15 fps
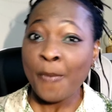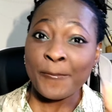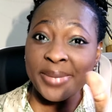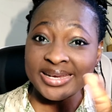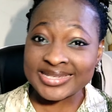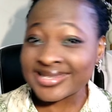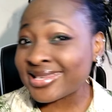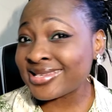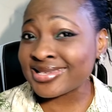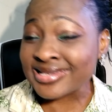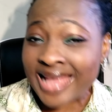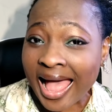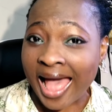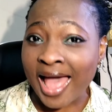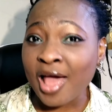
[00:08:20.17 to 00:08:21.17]
my
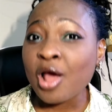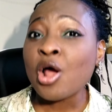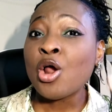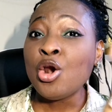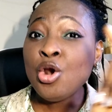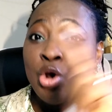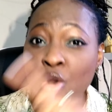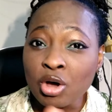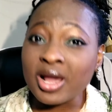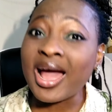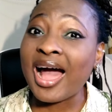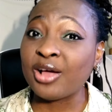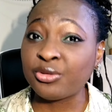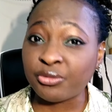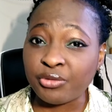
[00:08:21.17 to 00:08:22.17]
sister, look
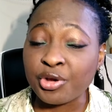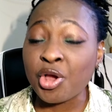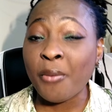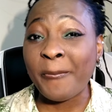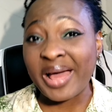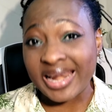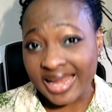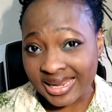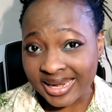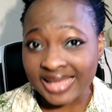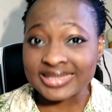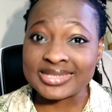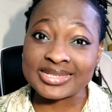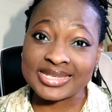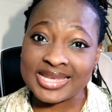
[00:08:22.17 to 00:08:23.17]
out for your
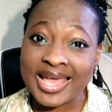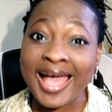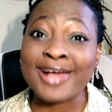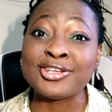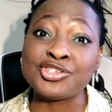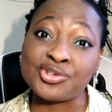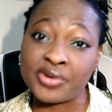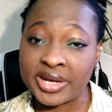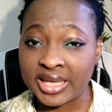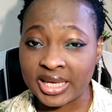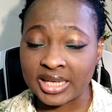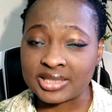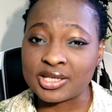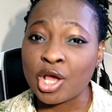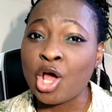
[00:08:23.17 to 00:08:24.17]
banana tea and drink
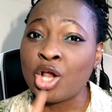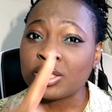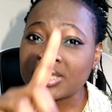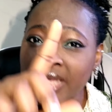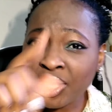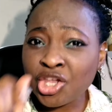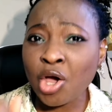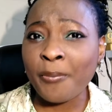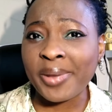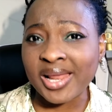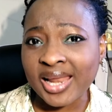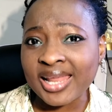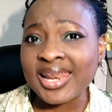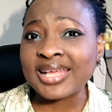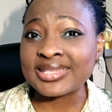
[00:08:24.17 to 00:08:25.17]
it. Take your
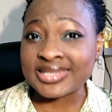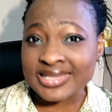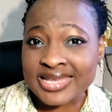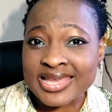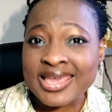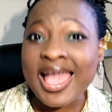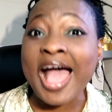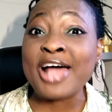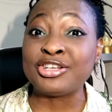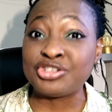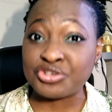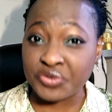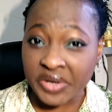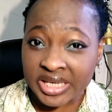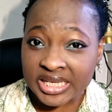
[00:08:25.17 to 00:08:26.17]
banana tea
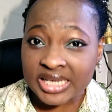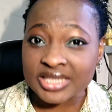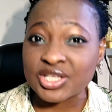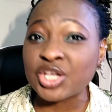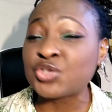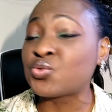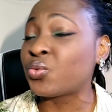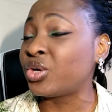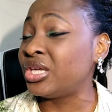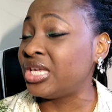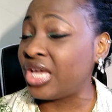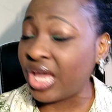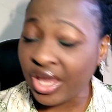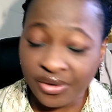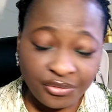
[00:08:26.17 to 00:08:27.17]
and drink it. It will
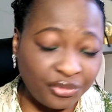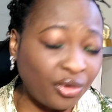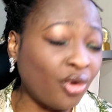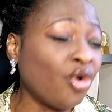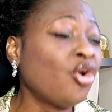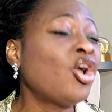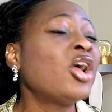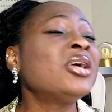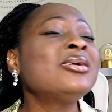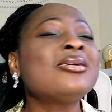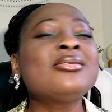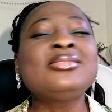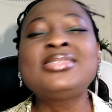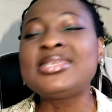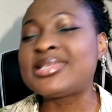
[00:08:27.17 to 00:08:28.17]
give you
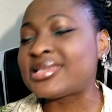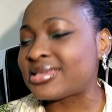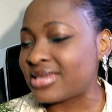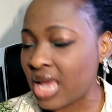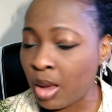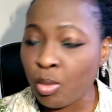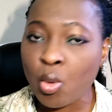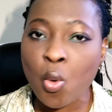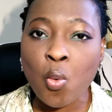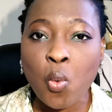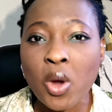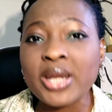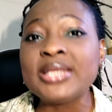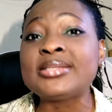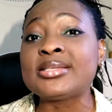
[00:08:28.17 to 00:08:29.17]
the same
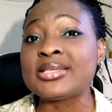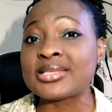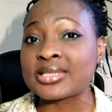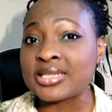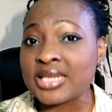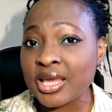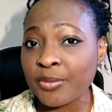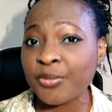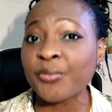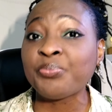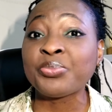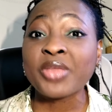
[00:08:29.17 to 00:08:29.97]
quality sleep